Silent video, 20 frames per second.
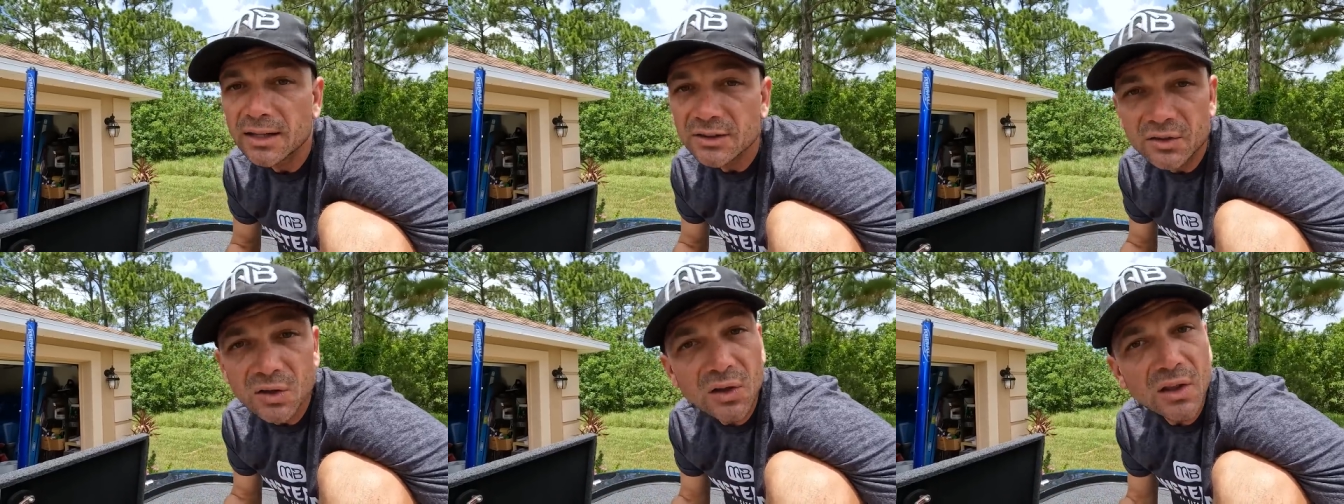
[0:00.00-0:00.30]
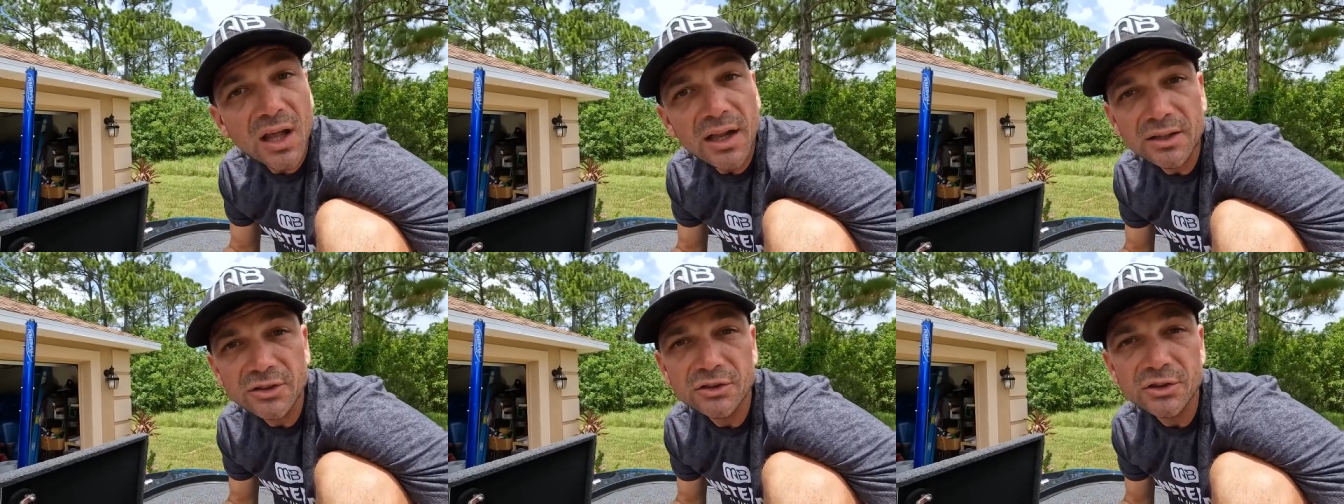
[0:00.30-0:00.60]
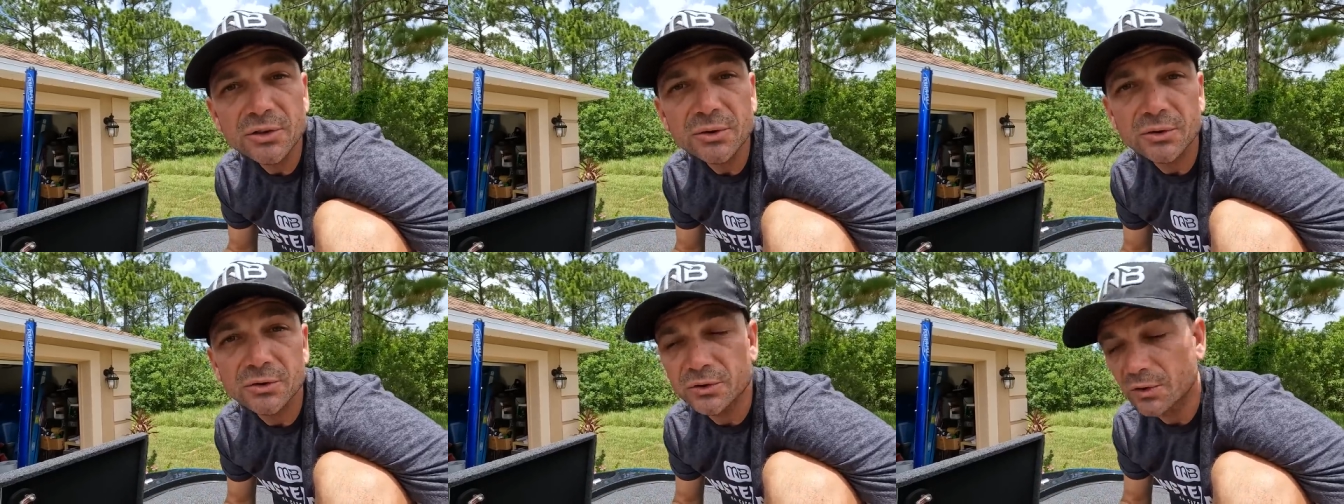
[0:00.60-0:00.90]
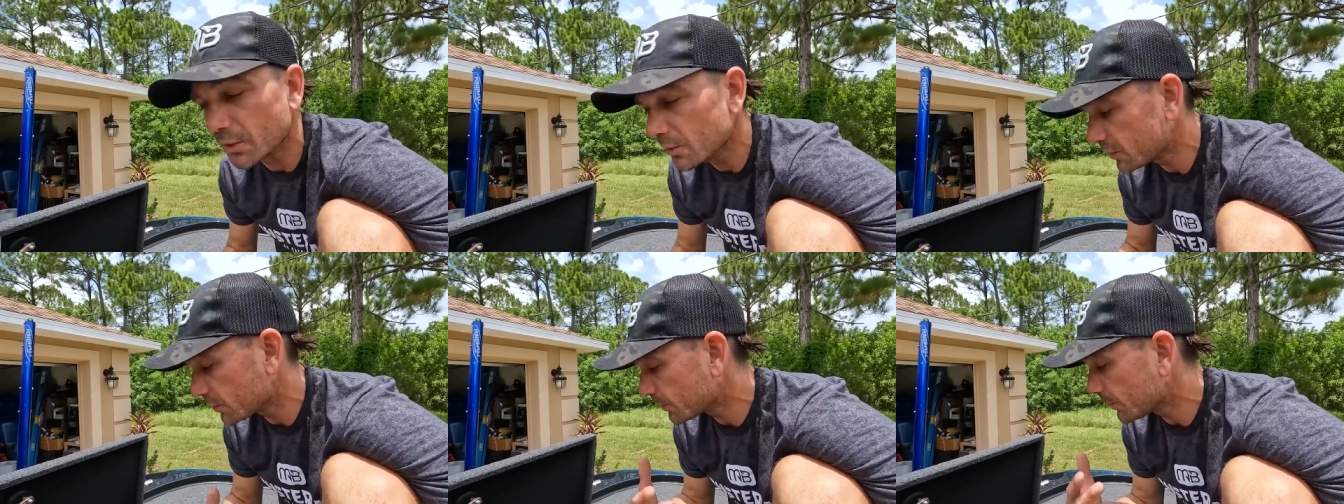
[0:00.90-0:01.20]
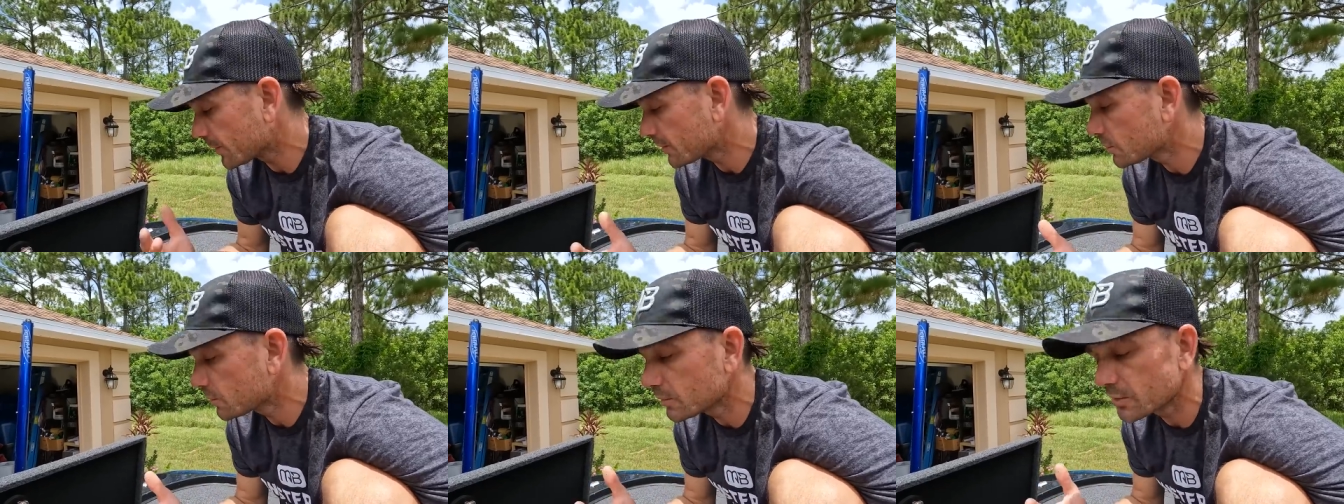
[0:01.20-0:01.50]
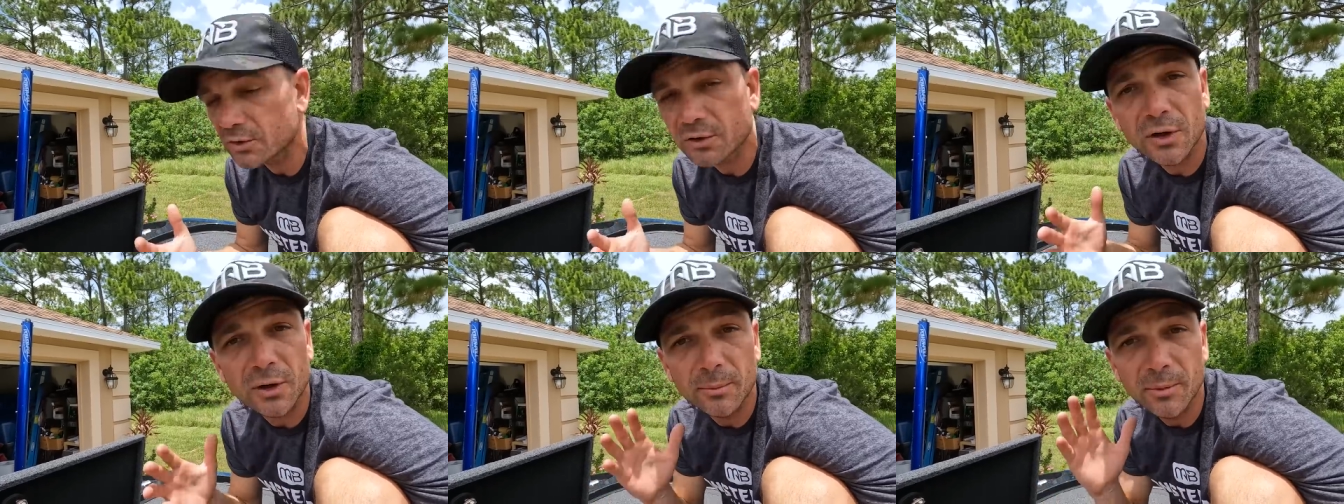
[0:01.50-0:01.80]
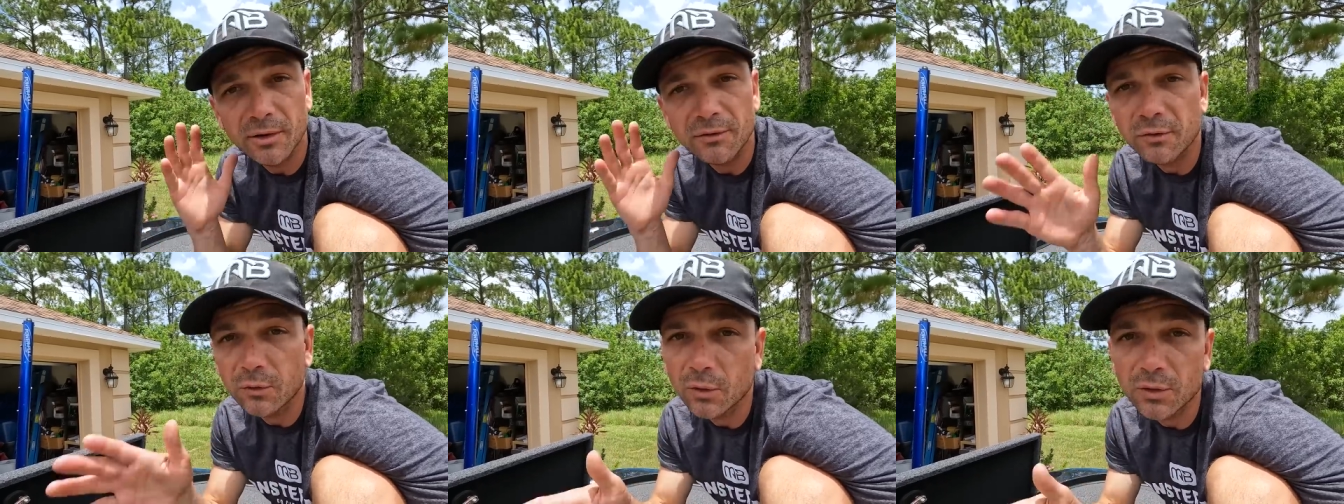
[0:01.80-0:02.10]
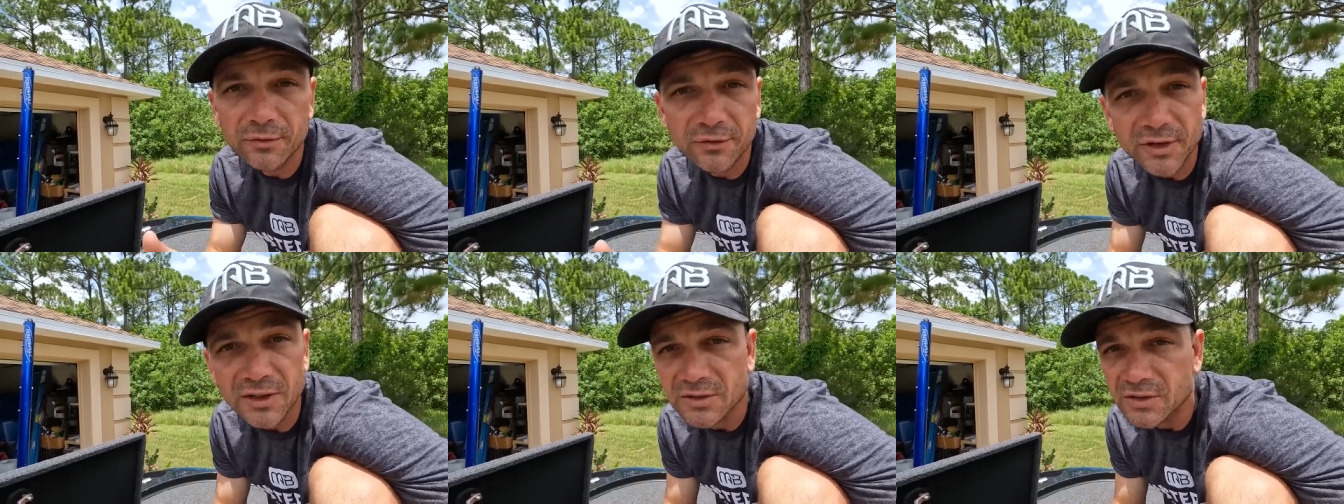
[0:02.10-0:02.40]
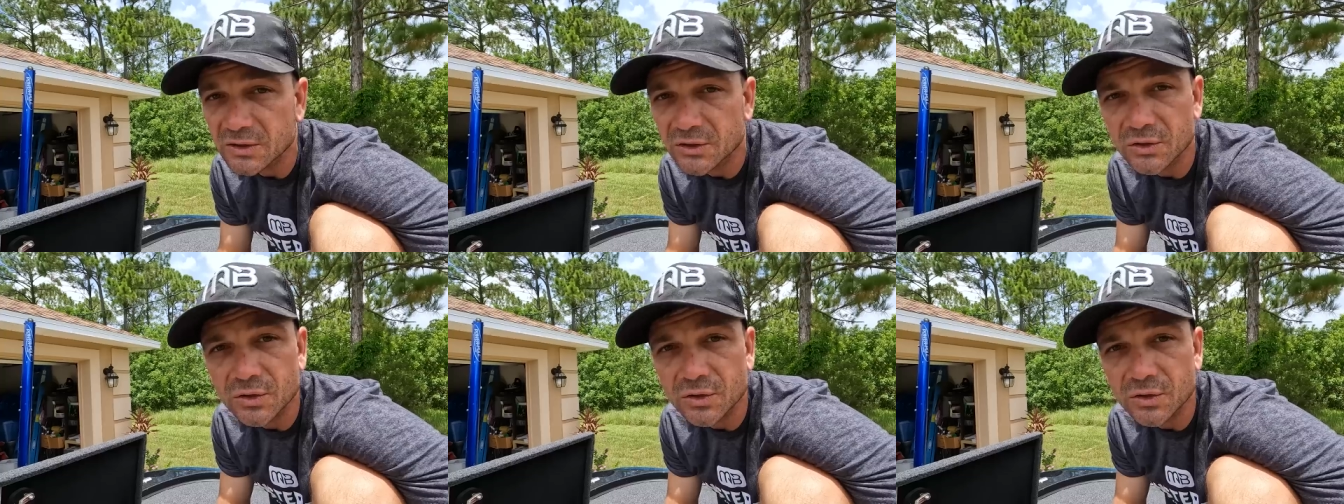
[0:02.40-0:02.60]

it's a lot of juice, dude, especially when you're talking about forward-facing